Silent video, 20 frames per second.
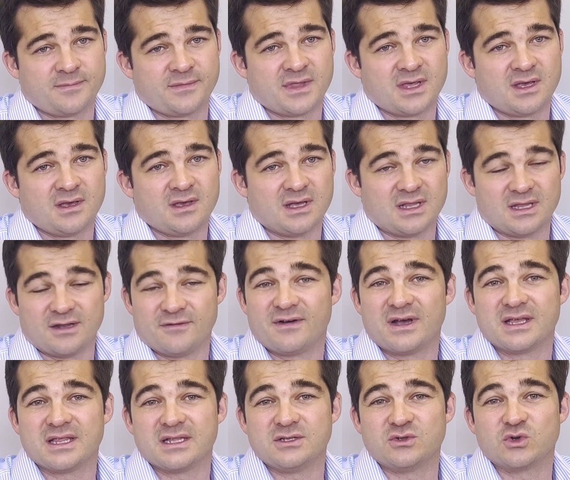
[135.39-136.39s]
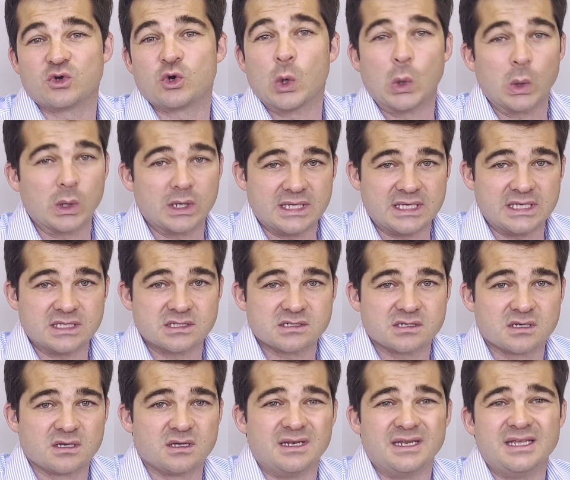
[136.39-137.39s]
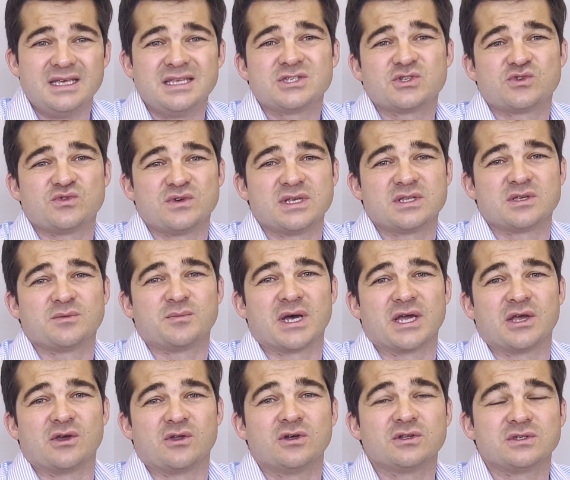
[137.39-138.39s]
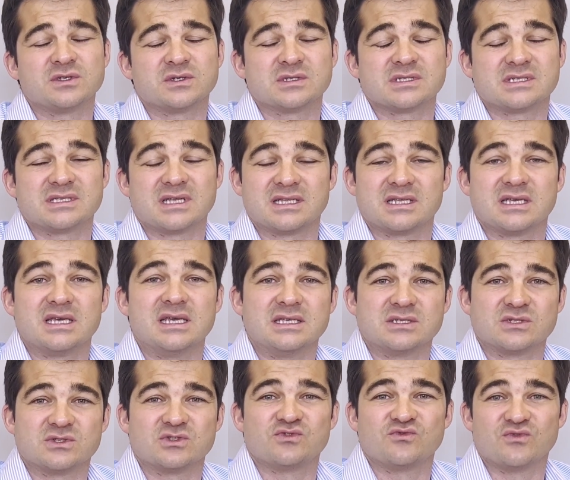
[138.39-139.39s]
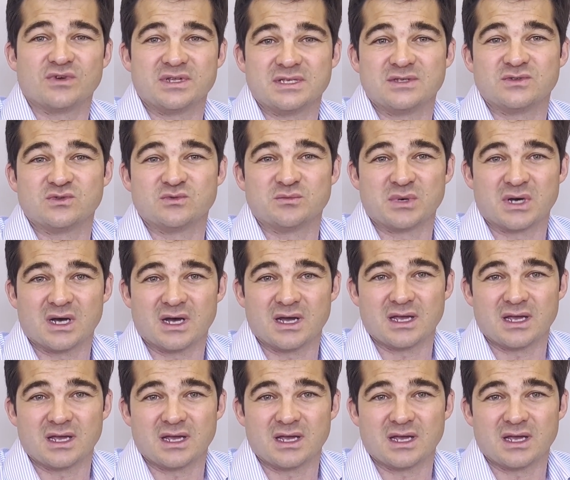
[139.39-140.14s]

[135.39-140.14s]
And then finally, the cold leads. Leads created by an audience that isn't ready to buy,